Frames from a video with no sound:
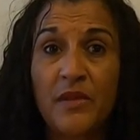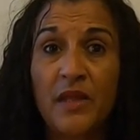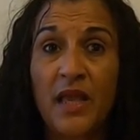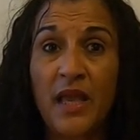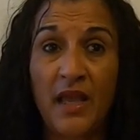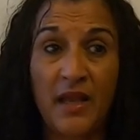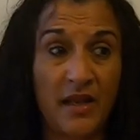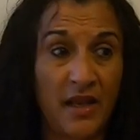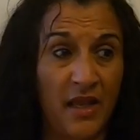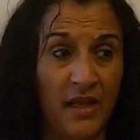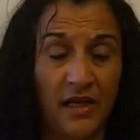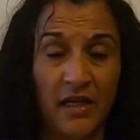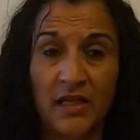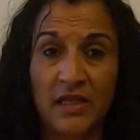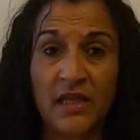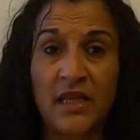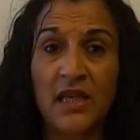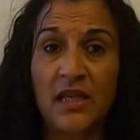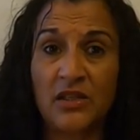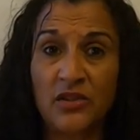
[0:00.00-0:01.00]
and a
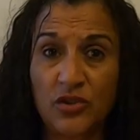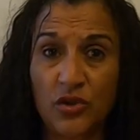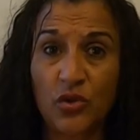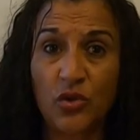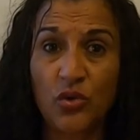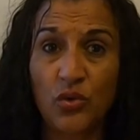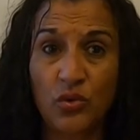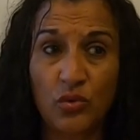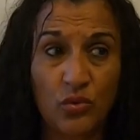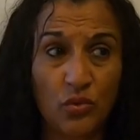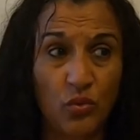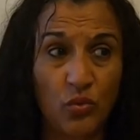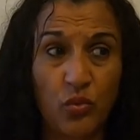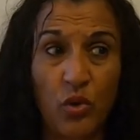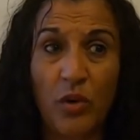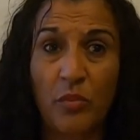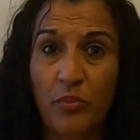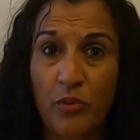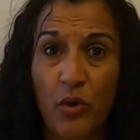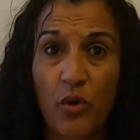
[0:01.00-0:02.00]
link to
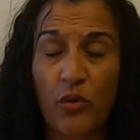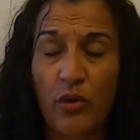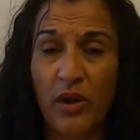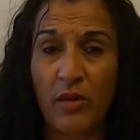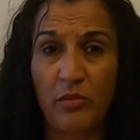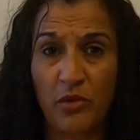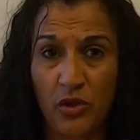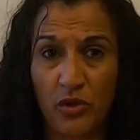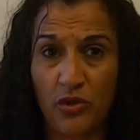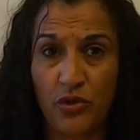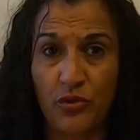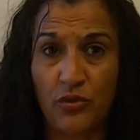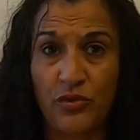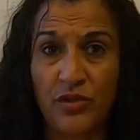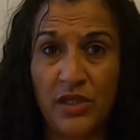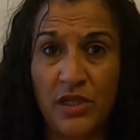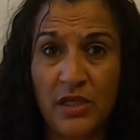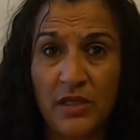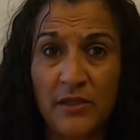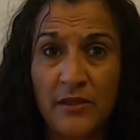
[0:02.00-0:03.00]
what program you're
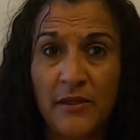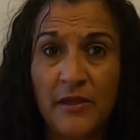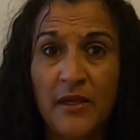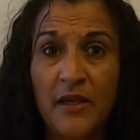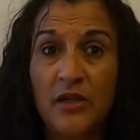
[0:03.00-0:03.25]
using